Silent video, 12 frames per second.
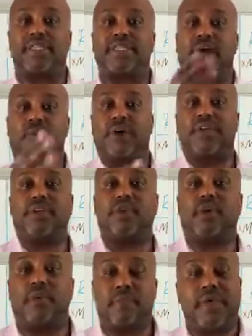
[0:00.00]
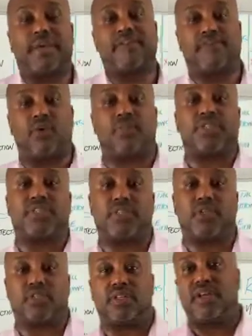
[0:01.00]
and that way you can make an informed
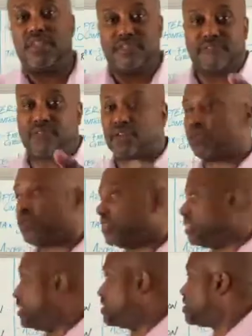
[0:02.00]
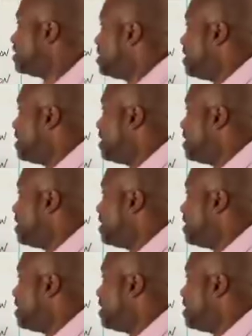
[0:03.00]
decision. The first one's this.